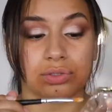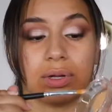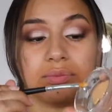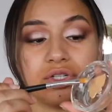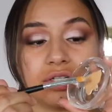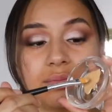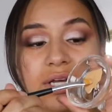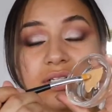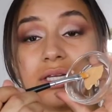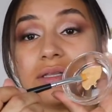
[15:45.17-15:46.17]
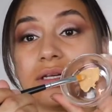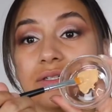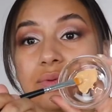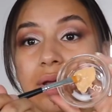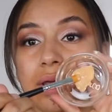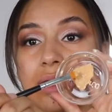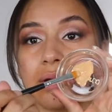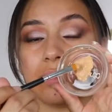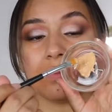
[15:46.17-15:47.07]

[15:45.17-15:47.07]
So I'm just mixing this right here.